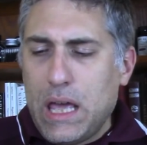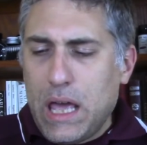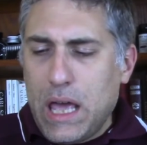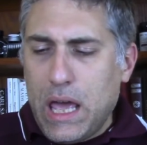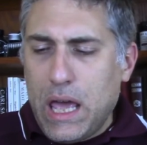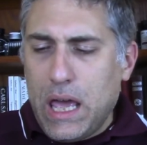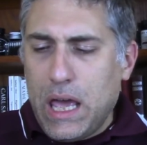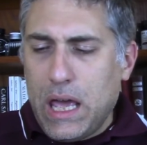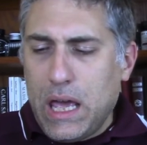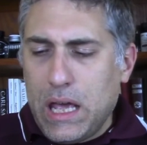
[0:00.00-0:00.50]

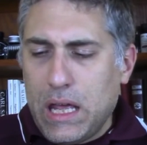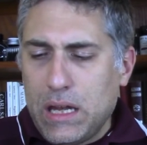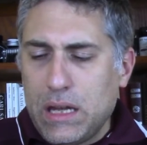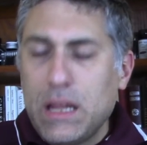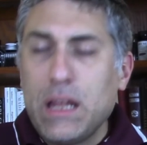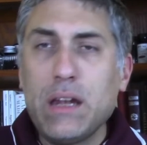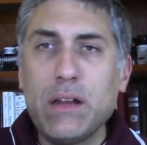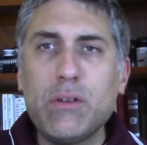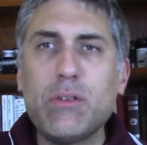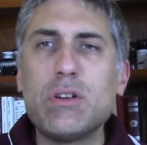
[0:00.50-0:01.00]
And
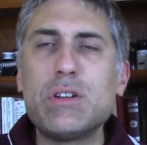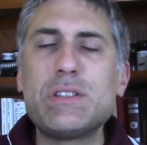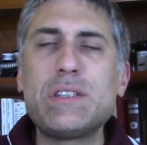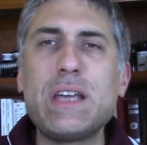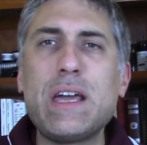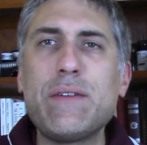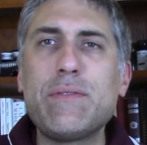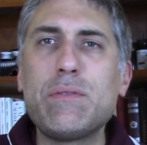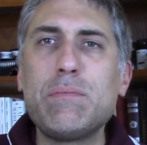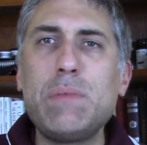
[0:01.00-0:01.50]
then, of course, they
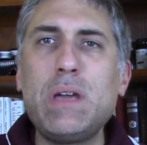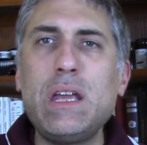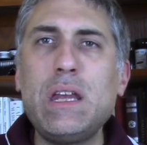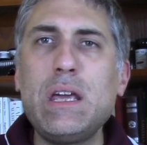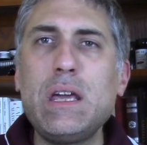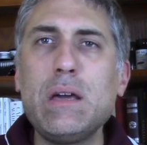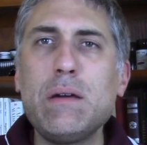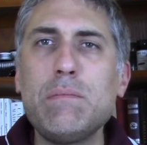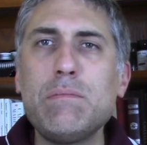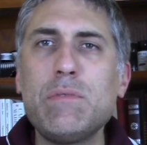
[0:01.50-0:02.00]
have the
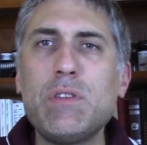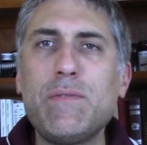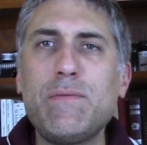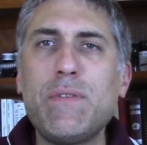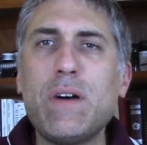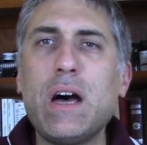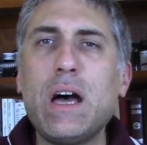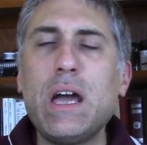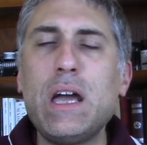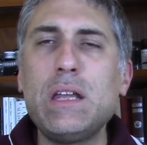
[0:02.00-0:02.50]
medium, the
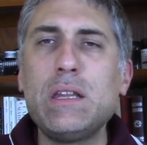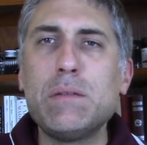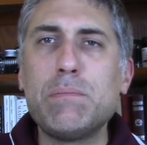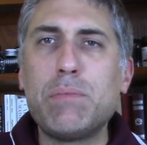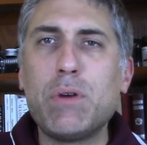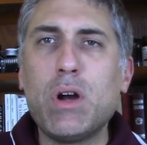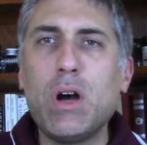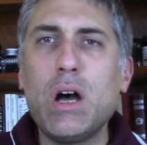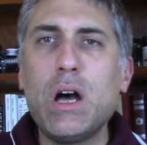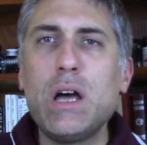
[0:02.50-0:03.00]
fine, the
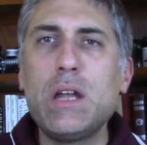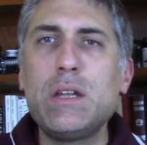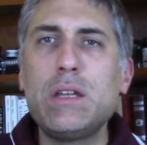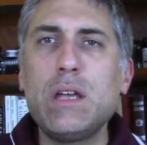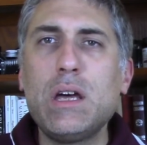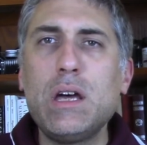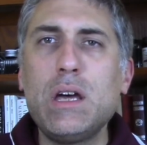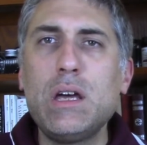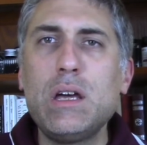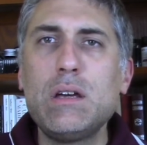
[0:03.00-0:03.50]
broad,
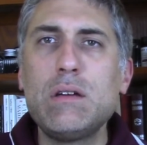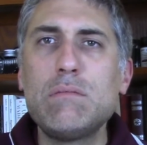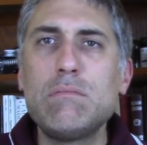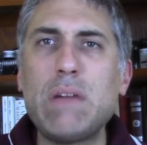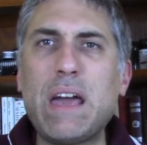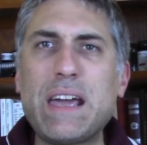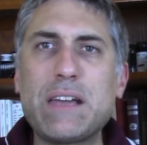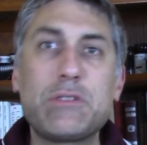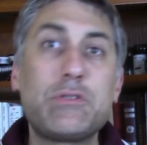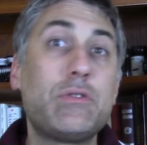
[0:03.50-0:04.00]
the
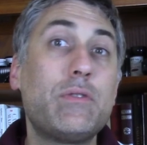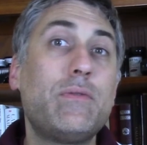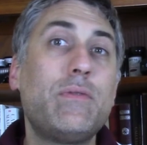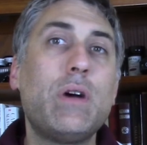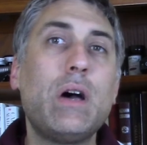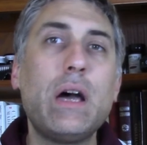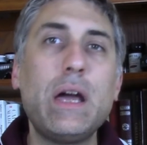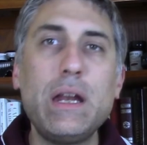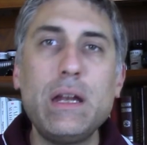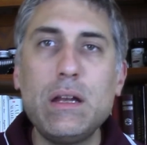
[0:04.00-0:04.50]
extra
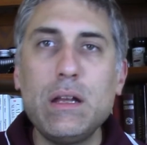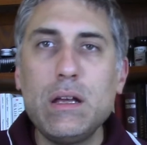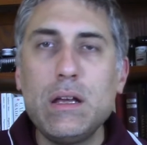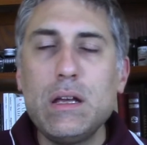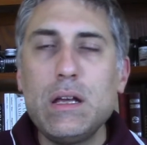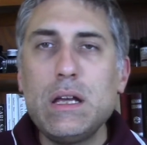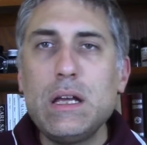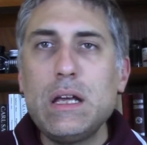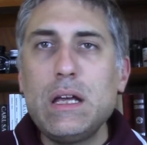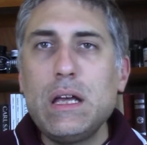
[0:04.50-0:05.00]
fine.
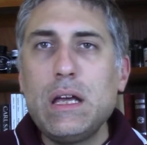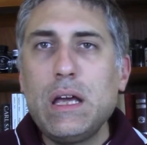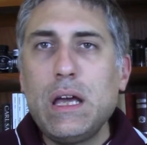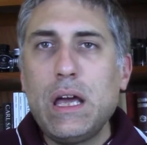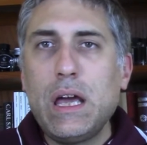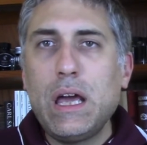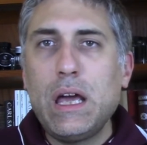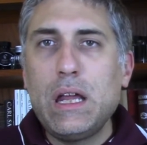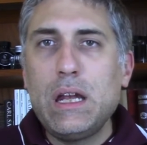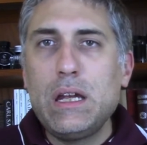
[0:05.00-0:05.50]

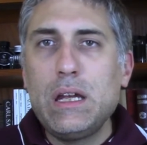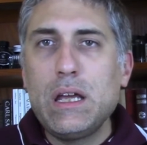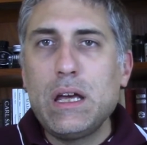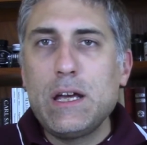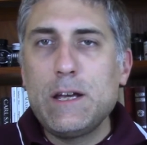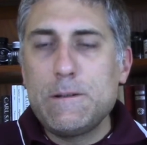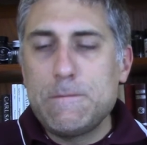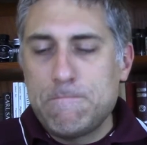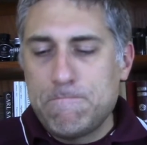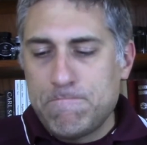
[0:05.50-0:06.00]
And uh,
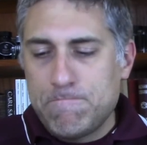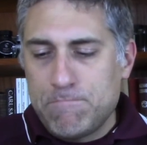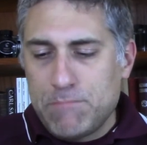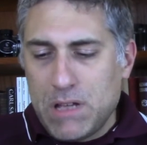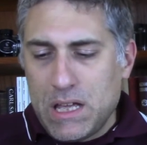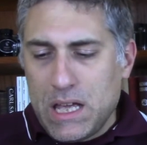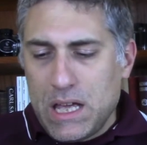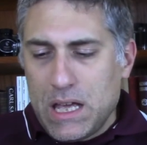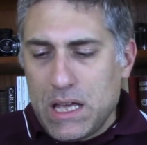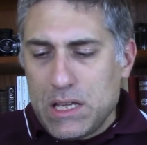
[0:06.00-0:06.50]

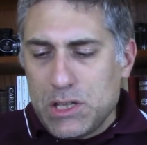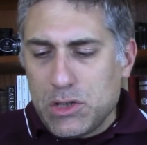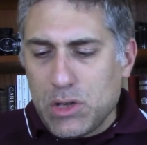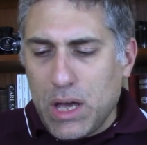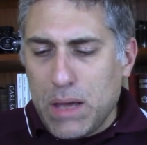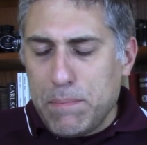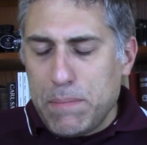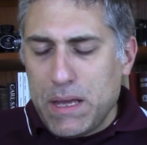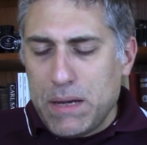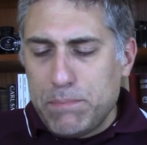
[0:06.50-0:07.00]
so
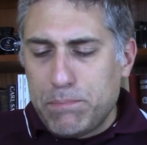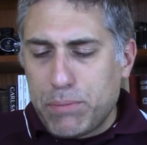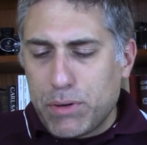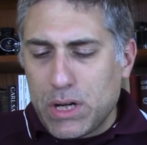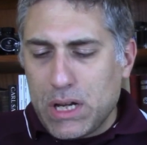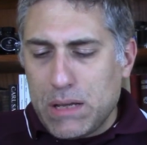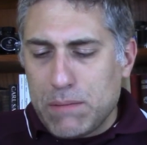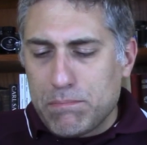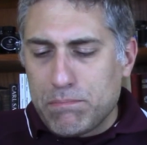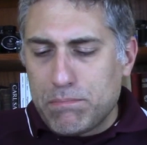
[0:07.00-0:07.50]
I've been
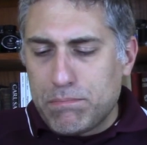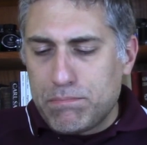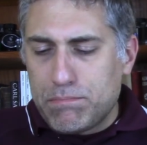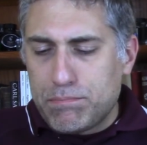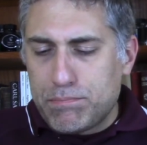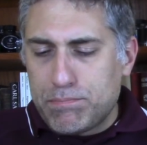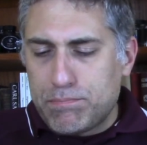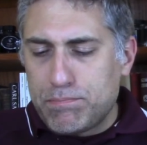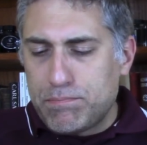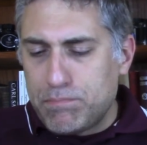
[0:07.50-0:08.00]
pretty
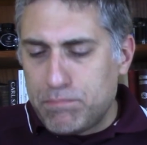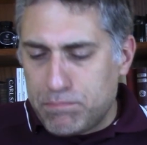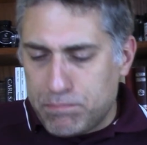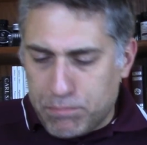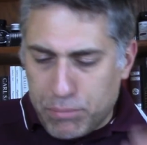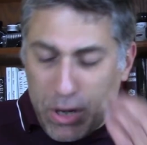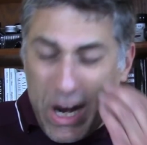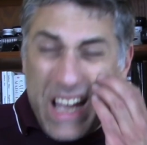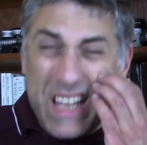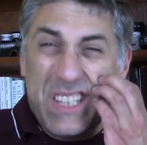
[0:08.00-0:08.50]

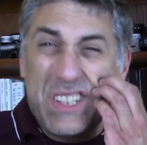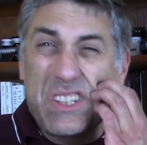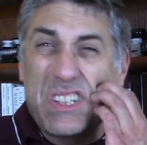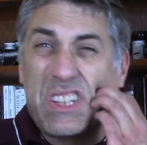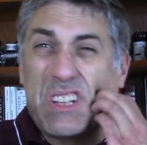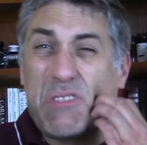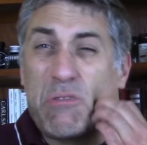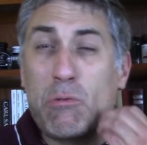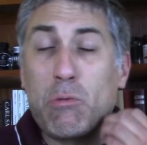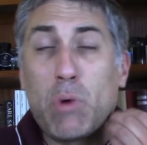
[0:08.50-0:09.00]
impressed with
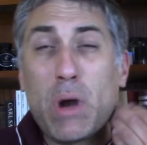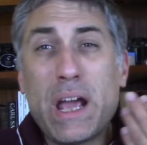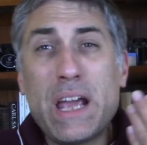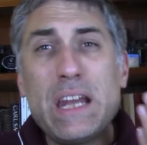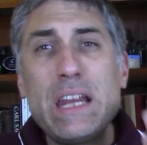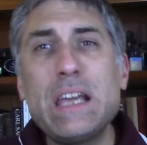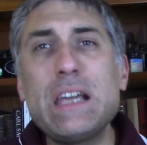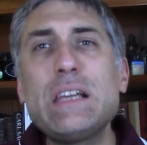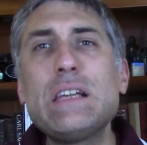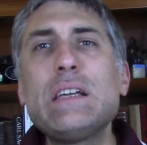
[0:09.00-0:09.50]
the
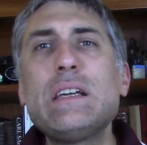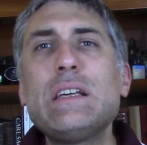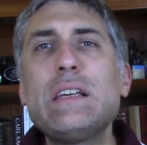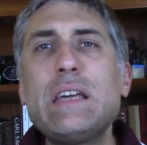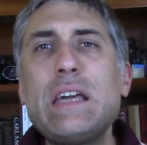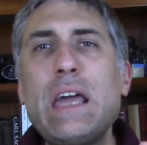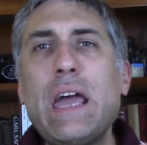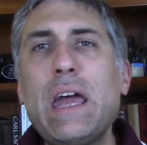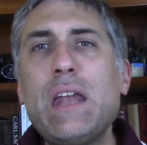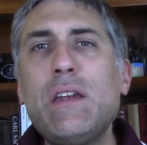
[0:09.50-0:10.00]
writing
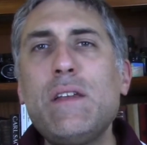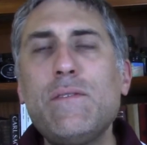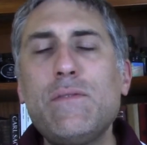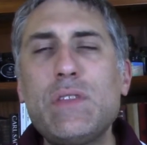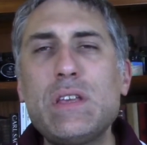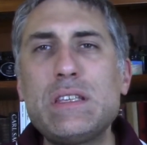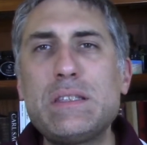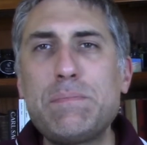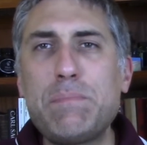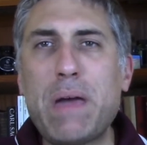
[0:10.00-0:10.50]
end of
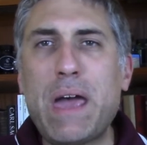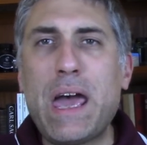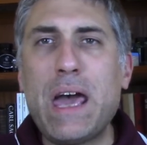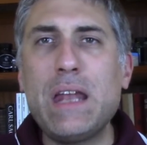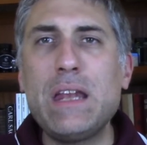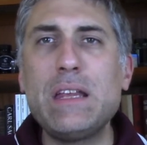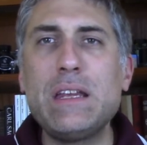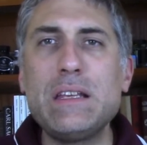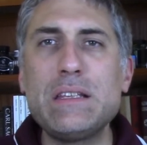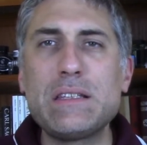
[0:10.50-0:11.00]
this pen.
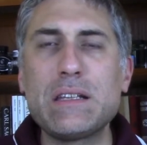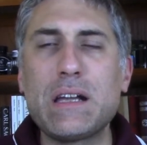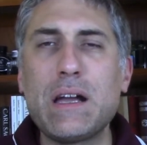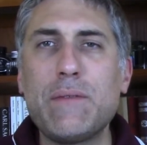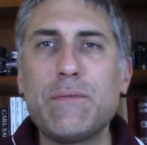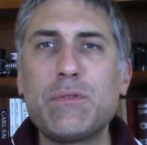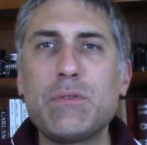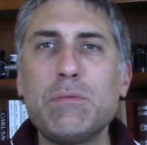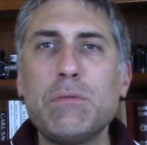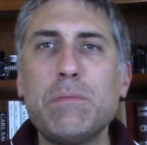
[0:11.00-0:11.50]
It is a
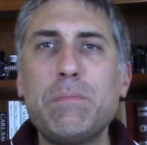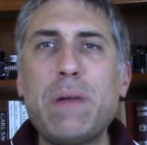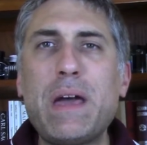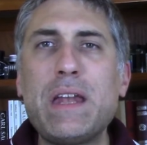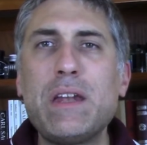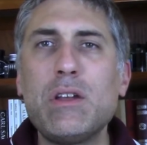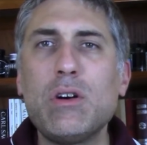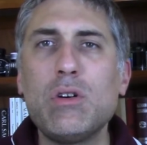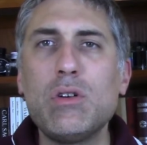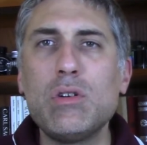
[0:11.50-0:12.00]
comfortable
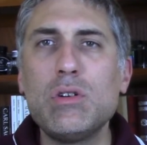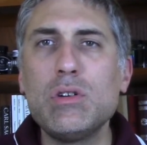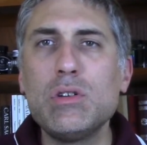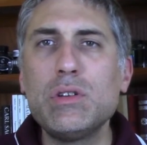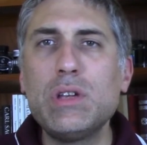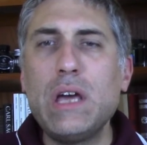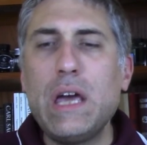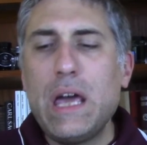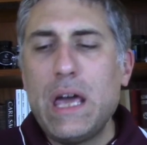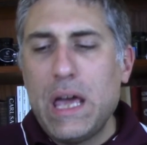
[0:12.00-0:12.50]
pen to hold.